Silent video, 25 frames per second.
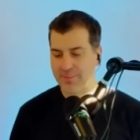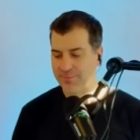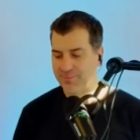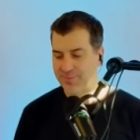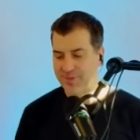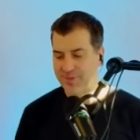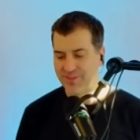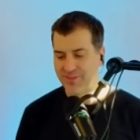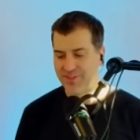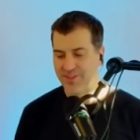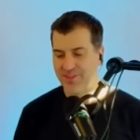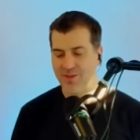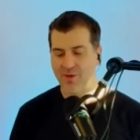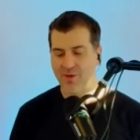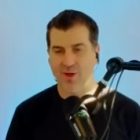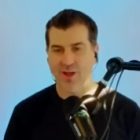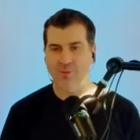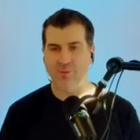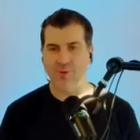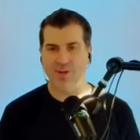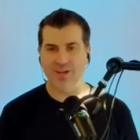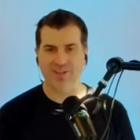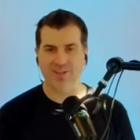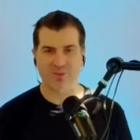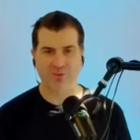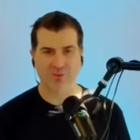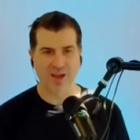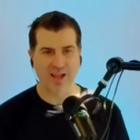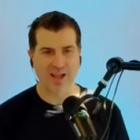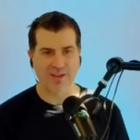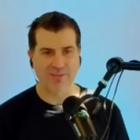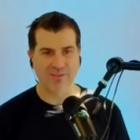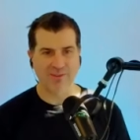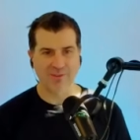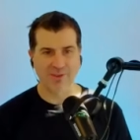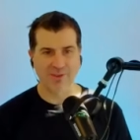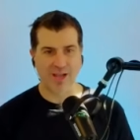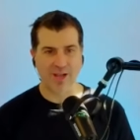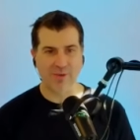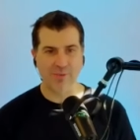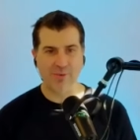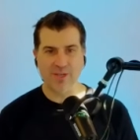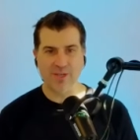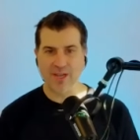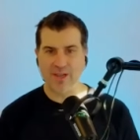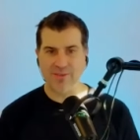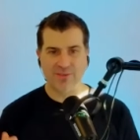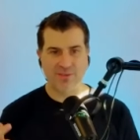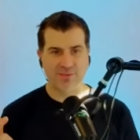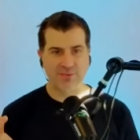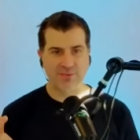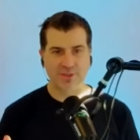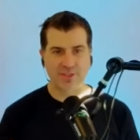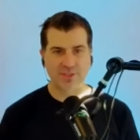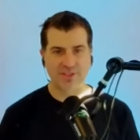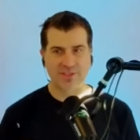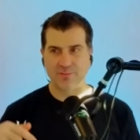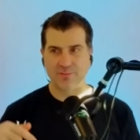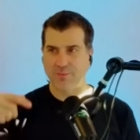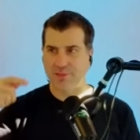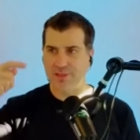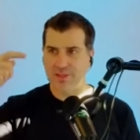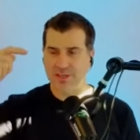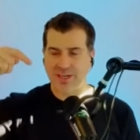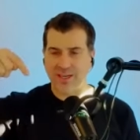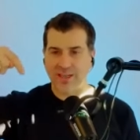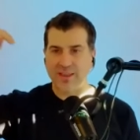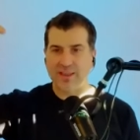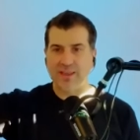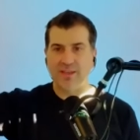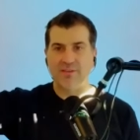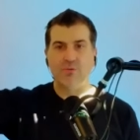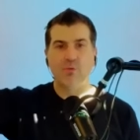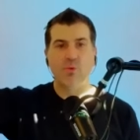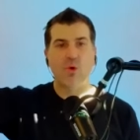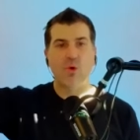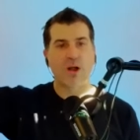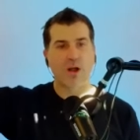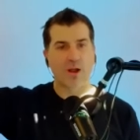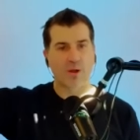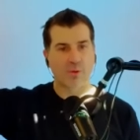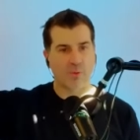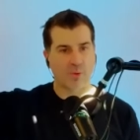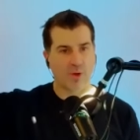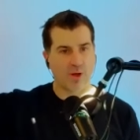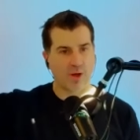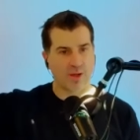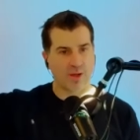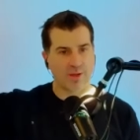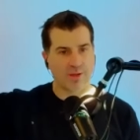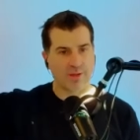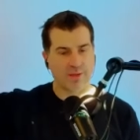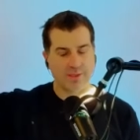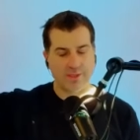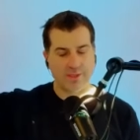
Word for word: They say, no, I want to travel. I want to have the flexibility to live where I want.